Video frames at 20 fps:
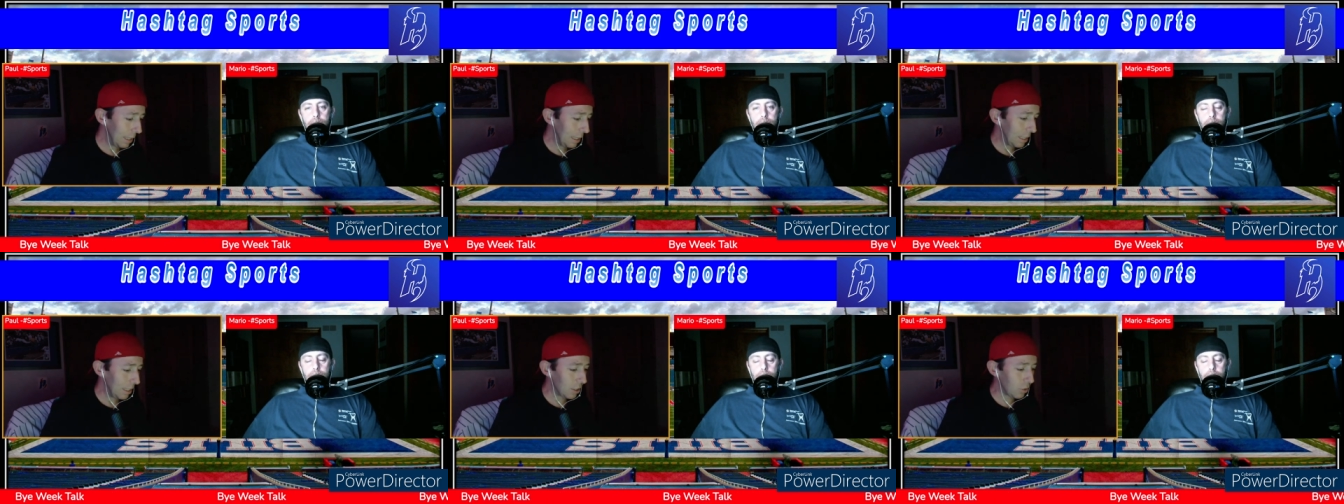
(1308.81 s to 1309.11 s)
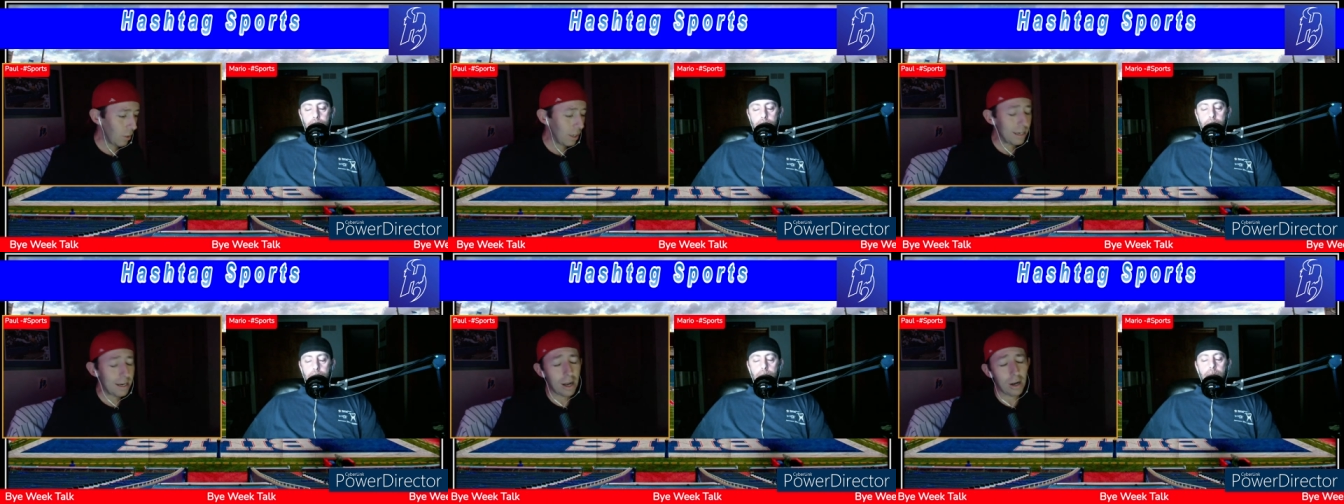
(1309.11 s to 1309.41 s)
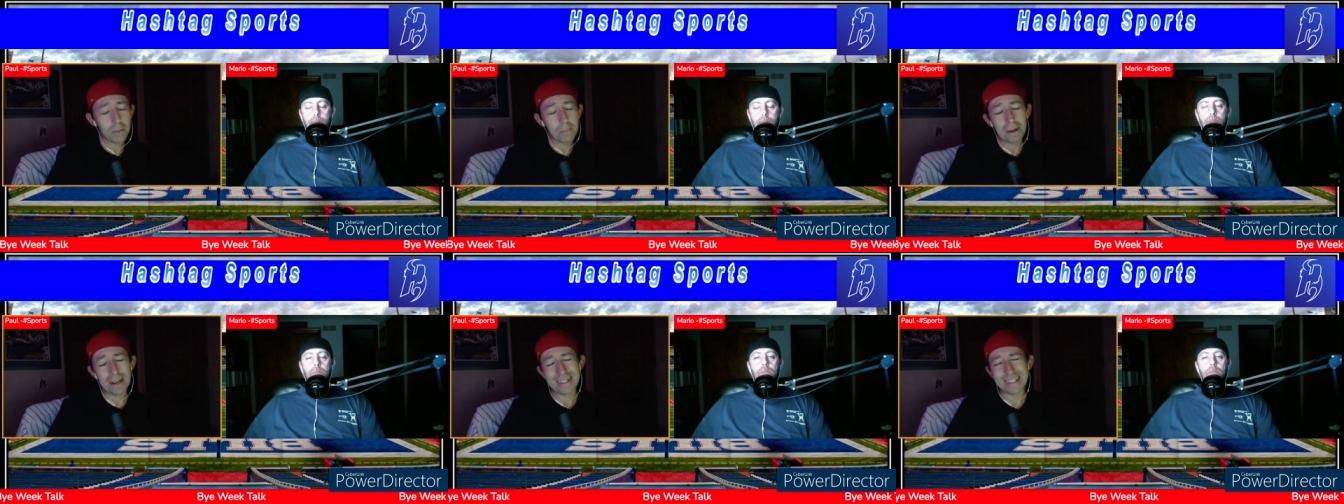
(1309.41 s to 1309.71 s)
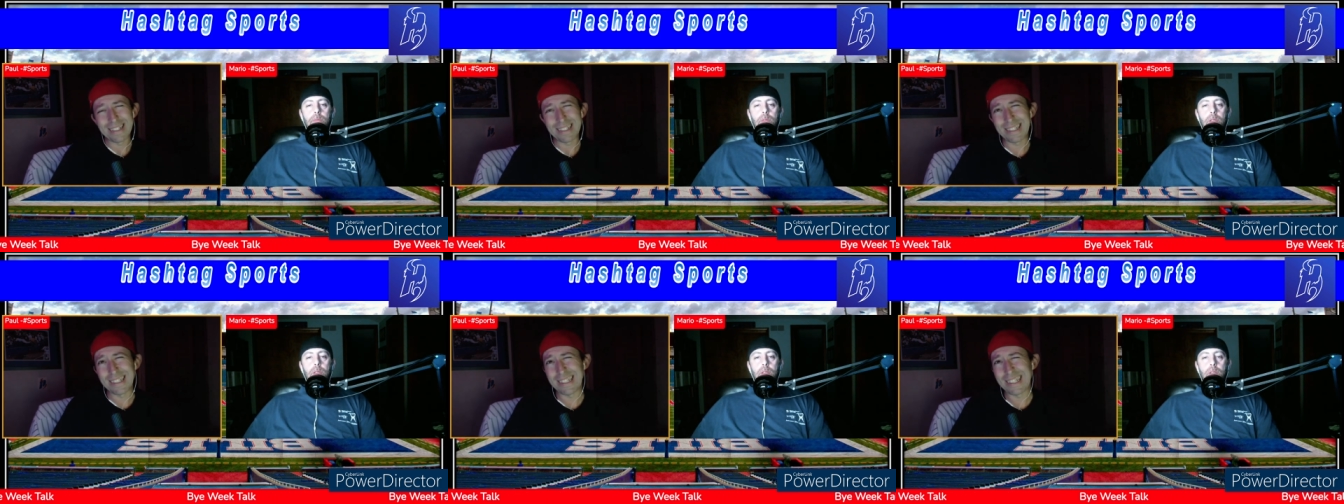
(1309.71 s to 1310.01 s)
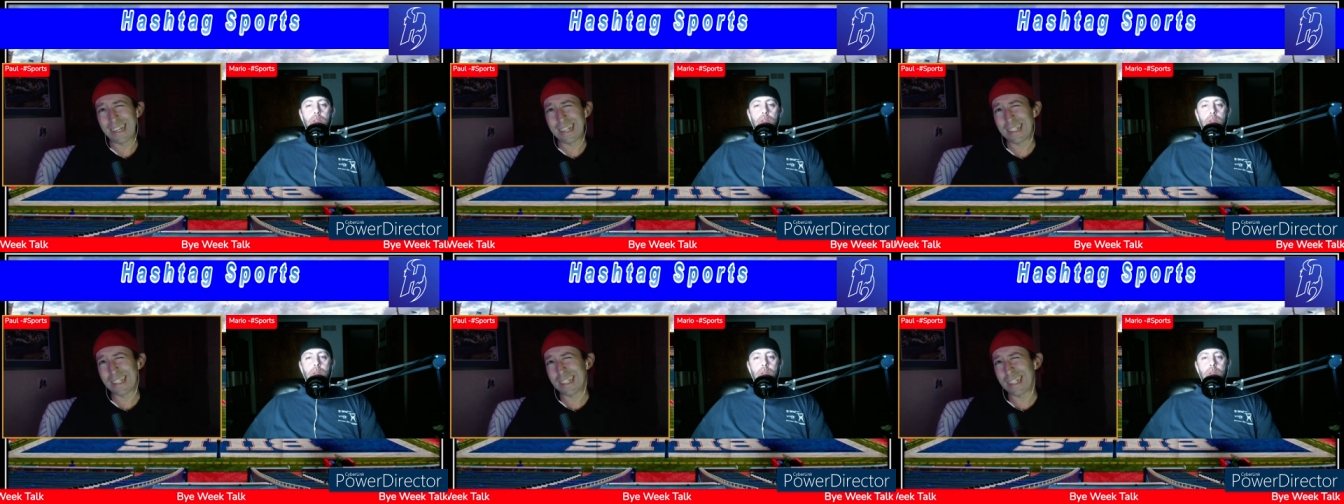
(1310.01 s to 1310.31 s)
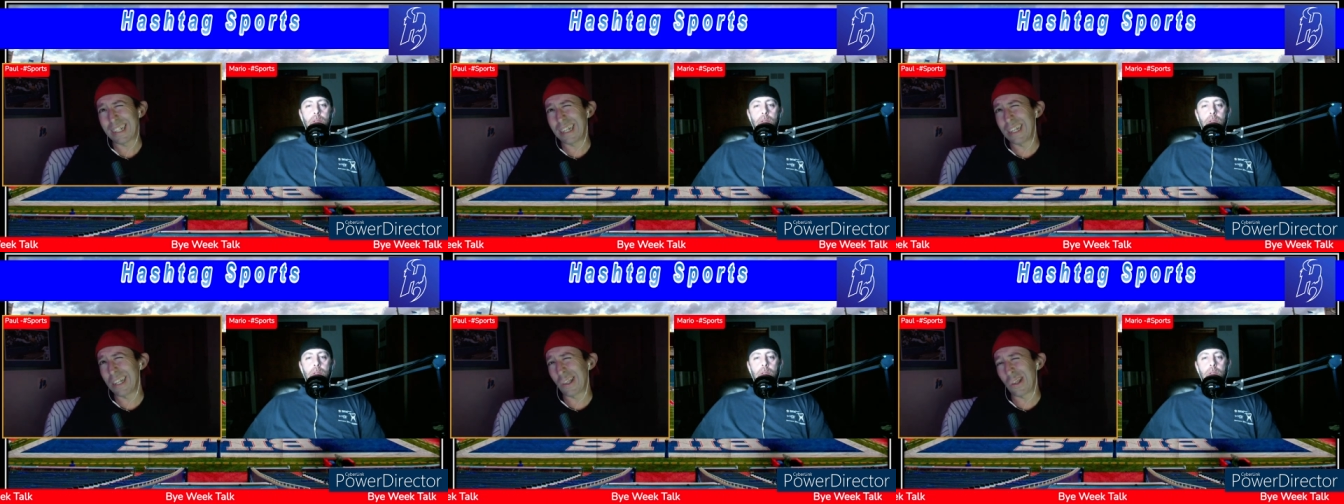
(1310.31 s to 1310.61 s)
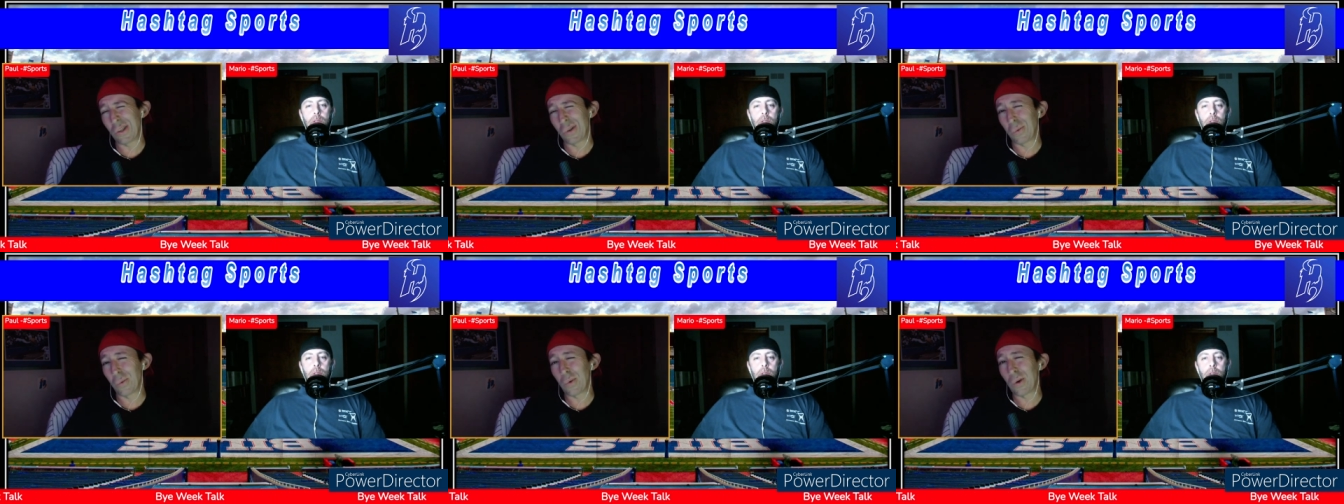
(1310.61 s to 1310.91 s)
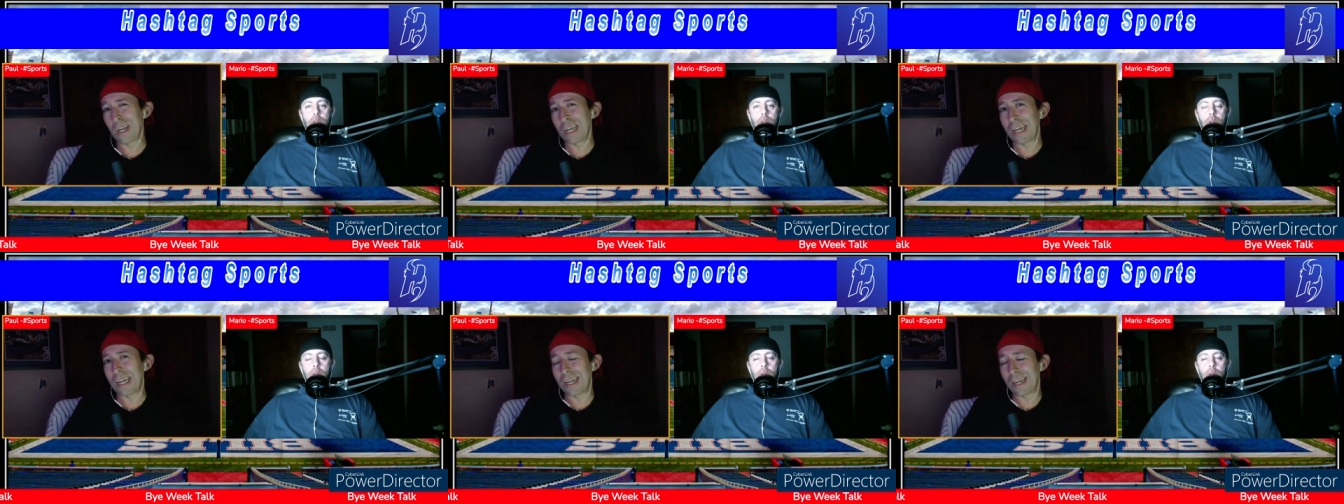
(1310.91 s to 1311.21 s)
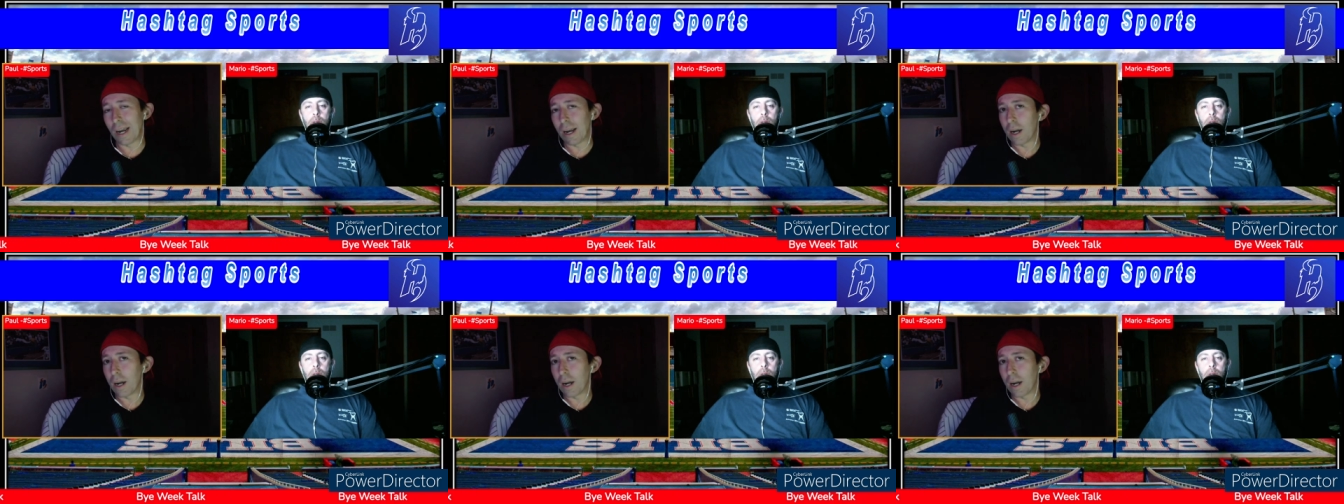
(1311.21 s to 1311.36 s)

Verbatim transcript: he's grading out about a 63